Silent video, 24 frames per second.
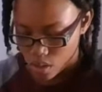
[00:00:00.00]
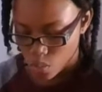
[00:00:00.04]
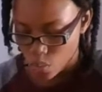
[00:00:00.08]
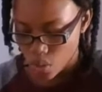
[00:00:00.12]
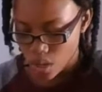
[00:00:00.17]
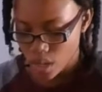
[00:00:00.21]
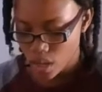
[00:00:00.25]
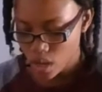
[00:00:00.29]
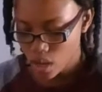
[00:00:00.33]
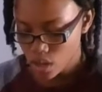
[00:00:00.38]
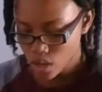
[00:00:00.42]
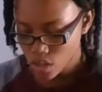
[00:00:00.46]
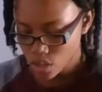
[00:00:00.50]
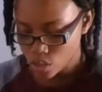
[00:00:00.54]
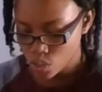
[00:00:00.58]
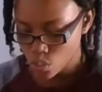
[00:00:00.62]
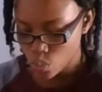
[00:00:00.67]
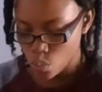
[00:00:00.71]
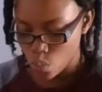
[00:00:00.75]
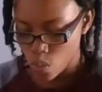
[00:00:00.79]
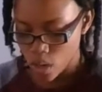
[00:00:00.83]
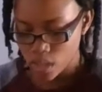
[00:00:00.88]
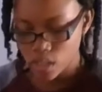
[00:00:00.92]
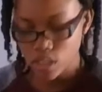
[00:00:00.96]
Now what you're going to do,
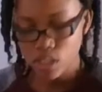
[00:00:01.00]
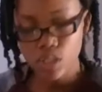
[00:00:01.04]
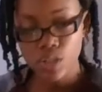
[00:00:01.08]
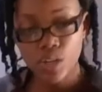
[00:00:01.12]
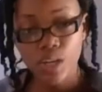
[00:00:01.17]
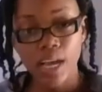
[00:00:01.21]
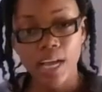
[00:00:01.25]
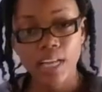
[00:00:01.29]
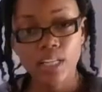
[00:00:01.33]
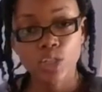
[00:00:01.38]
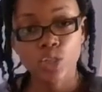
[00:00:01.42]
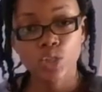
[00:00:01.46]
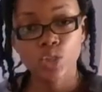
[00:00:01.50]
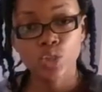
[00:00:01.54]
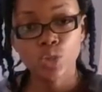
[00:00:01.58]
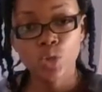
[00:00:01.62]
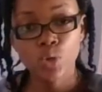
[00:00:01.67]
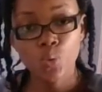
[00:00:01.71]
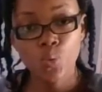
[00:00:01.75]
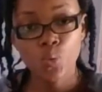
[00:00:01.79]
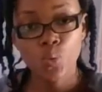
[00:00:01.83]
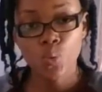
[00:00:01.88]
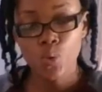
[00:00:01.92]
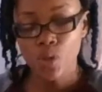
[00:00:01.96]
once you get
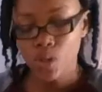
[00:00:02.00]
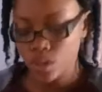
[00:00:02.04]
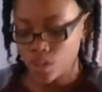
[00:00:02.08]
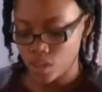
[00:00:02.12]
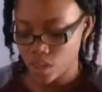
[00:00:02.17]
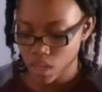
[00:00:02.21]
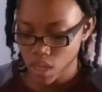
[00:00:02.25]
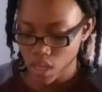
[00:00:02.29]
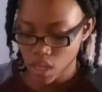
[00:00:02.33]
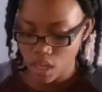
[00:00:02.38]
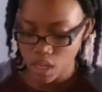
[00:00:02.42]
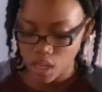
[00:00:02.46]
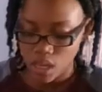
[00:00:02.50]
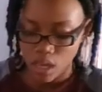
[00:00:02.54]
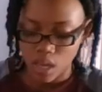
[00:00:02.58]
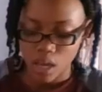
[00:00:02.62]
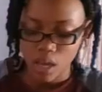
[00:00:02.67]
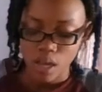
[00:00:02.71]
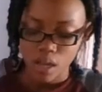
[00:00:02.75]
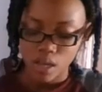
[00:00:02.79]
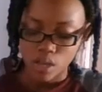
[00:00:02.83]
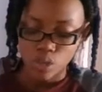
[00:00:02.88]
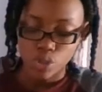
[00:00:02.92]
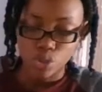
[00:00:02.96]
to the
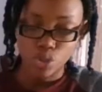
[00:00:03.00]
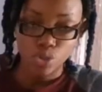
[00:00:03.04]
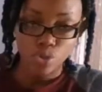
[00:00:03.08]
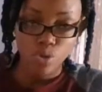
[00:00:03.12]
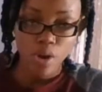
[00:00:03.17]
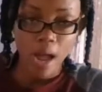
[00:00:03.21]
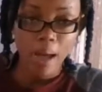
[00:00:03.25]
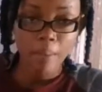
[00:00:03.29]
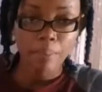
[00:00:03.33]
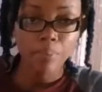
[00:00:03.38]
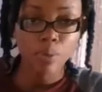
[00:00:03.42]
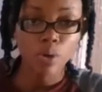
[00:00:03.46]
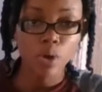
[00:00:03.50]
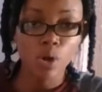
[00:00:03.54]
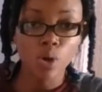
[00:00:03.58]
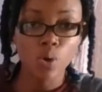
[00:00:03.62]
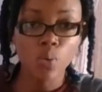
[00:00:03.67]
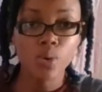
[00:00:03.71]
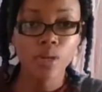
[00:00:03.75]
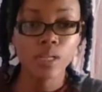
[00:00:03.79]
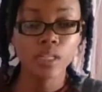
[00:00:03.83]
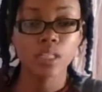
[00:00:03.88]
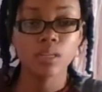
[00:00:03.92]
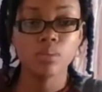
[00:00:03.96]
strap, you're
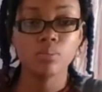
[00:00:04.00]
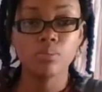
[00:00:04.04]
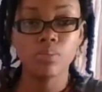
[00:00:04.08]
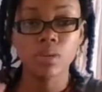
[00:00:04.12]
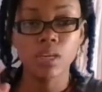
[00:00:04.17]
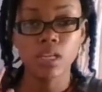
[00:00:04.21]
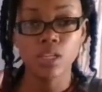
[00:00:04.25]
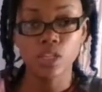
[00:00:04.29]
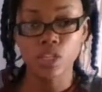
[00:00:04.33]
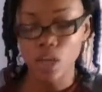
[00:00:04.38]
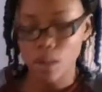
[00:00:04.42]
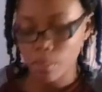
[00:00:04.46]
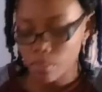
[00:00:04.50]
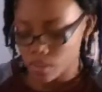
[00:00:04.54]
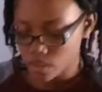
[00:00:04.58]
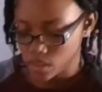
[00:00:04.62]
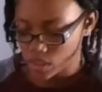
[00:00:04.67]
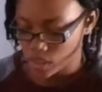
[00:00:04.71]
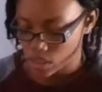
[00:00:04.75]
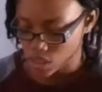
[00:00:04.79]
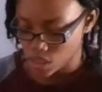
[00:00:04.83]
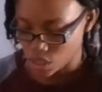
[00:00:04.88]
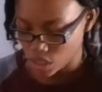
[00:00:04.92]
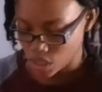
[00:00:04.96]
going to be double
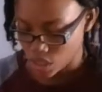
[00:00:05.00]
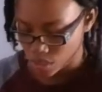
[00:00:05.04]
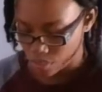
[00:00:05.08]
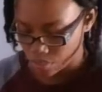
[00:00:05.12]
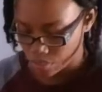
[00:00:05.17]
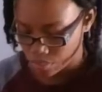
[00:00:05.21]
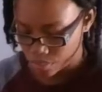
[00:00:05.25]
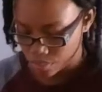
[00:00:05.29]
stitching.